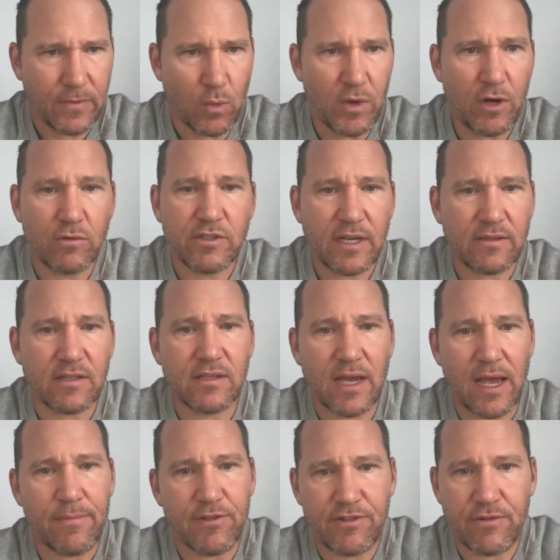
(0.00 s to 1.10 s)
We don't take the
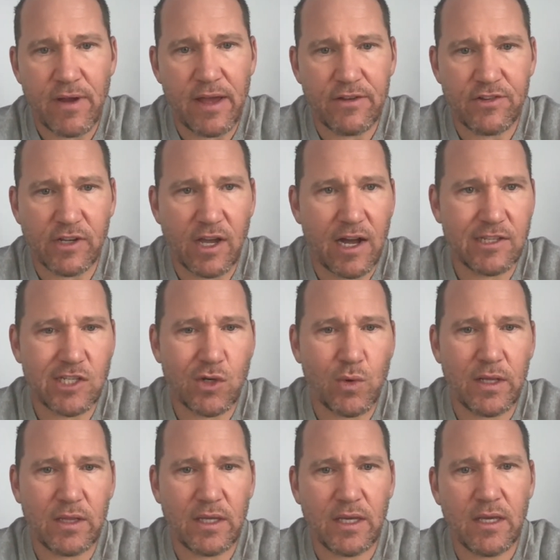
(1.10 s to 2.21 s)
time to stretch, and
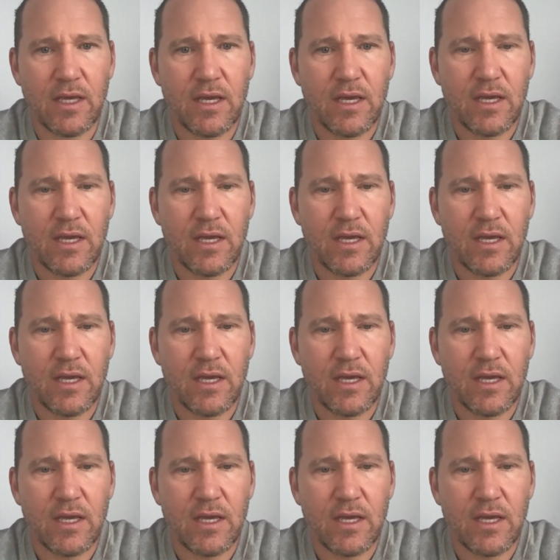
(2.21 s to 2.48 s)
consequently,